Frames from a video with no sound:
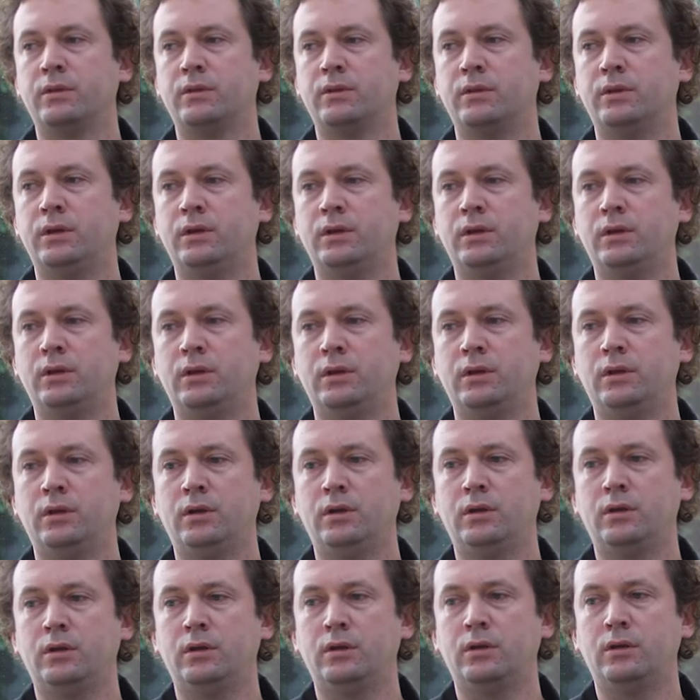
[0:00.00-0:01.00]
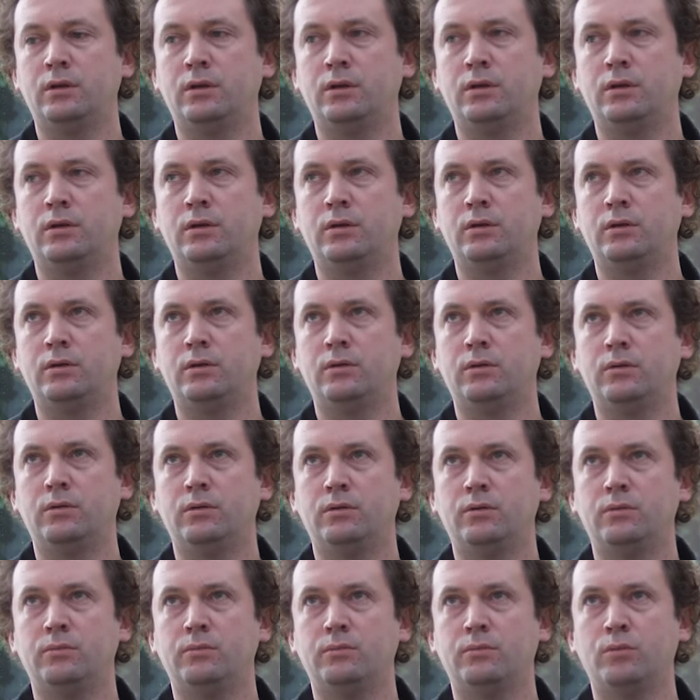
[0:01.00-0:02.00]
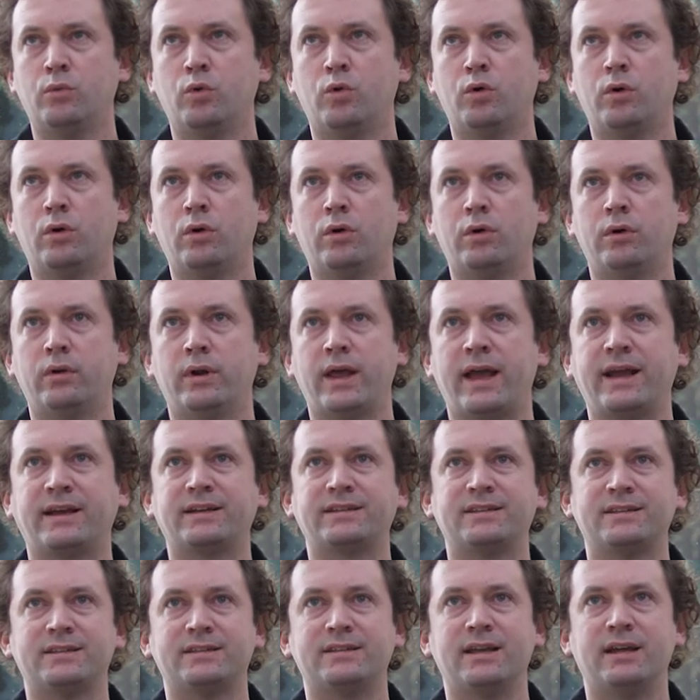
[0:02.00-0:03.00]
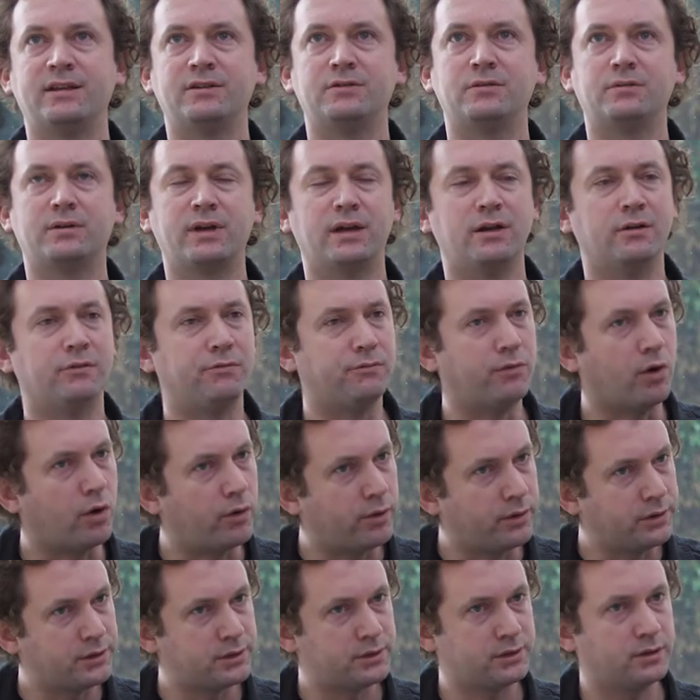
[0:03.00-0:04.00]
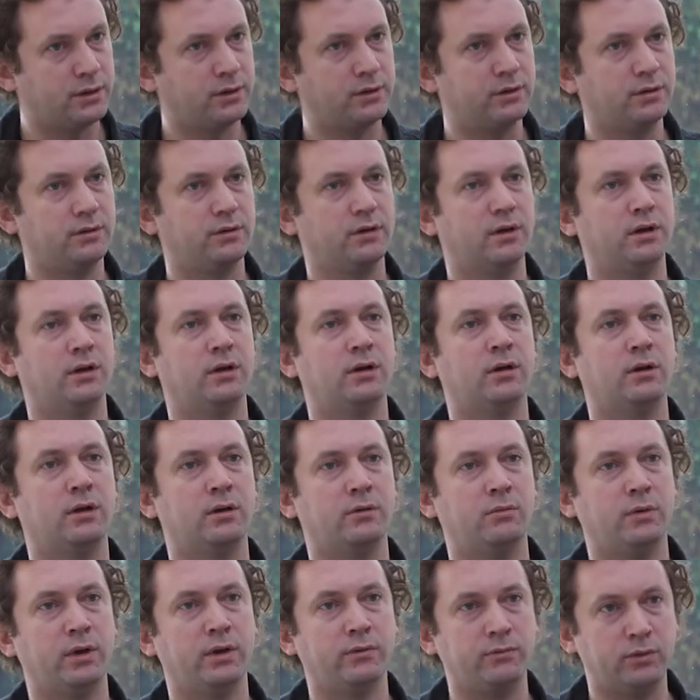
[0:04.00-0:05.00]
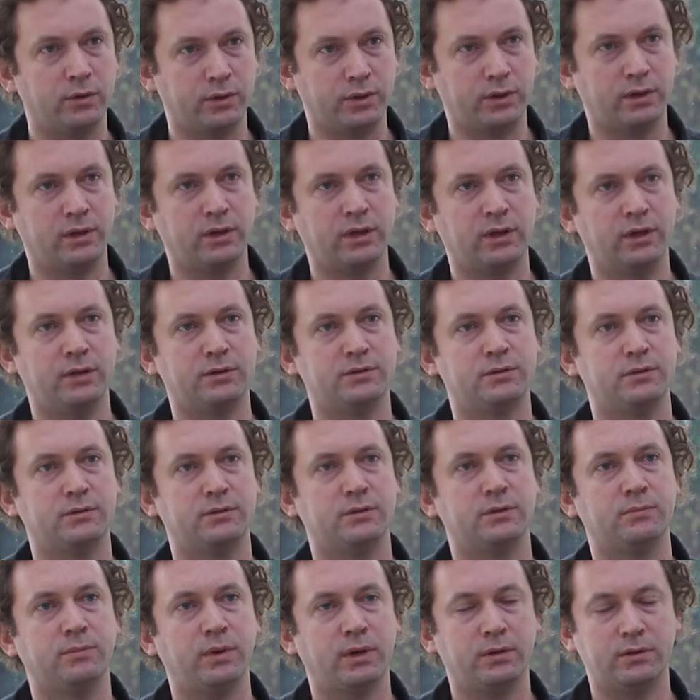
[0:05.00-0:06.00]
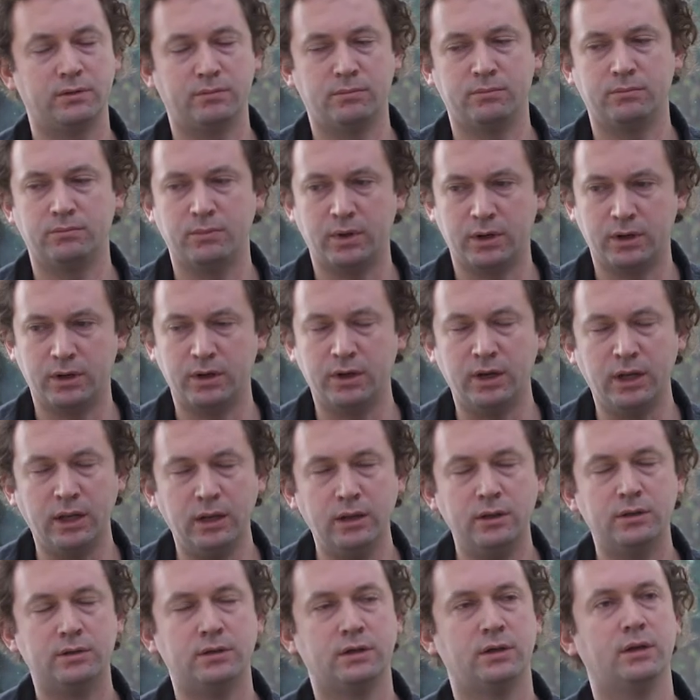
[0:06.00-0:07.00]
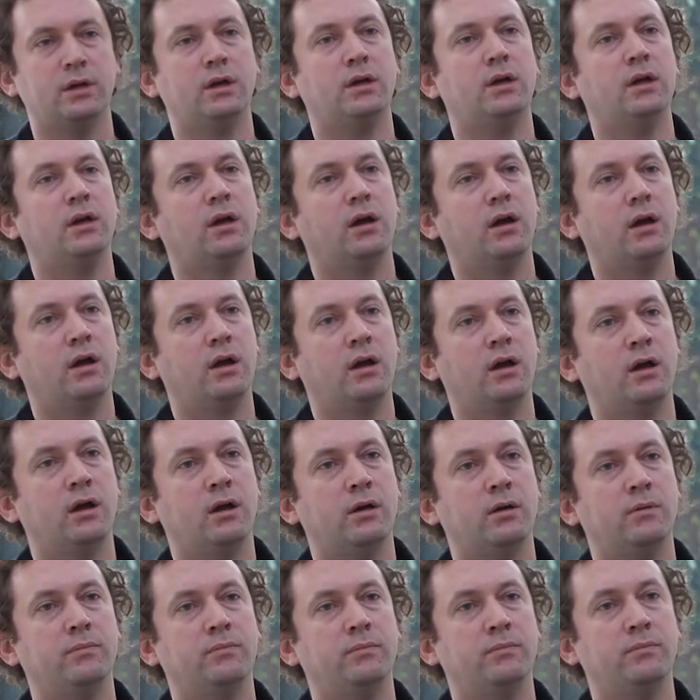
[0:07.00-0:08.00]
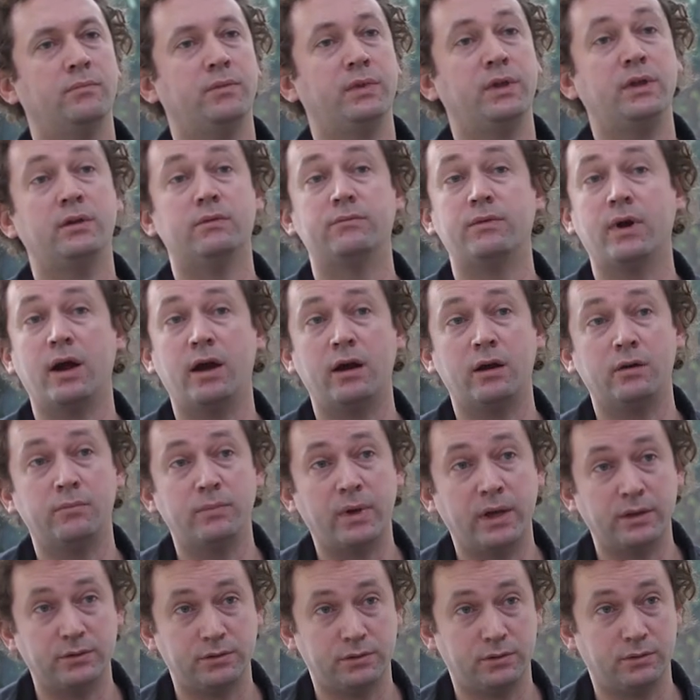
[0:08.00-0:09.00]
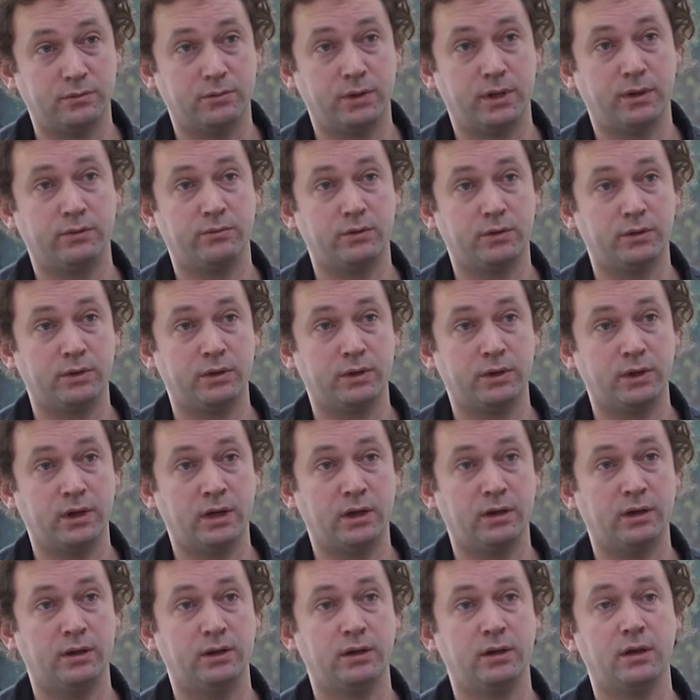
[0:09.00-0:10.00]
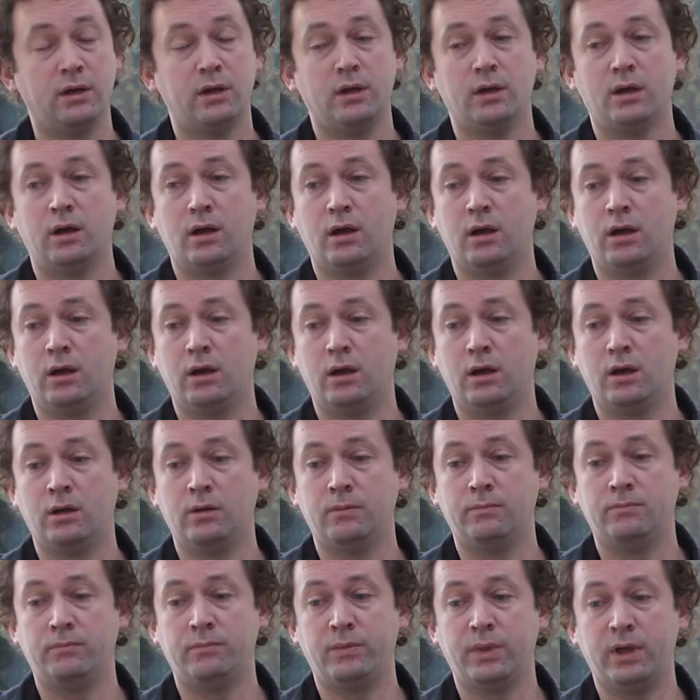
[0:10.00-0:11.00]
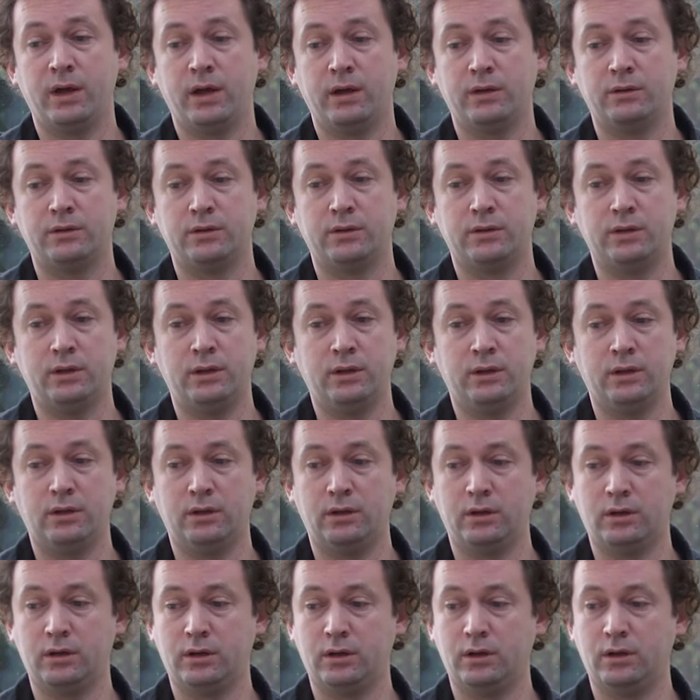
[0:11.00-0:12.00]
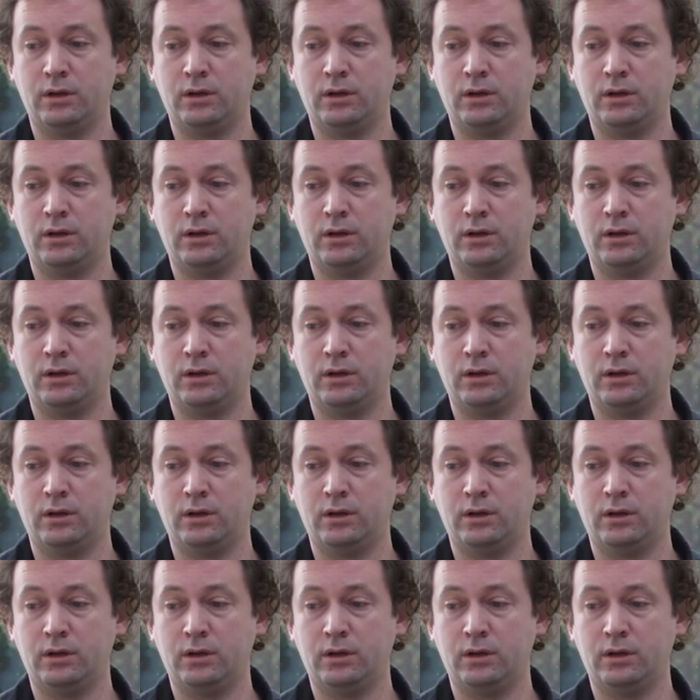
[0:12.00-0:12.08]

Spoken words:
The more existential kind of forester way of looking at it, so it's about a need, the environmental way of looking at it, and the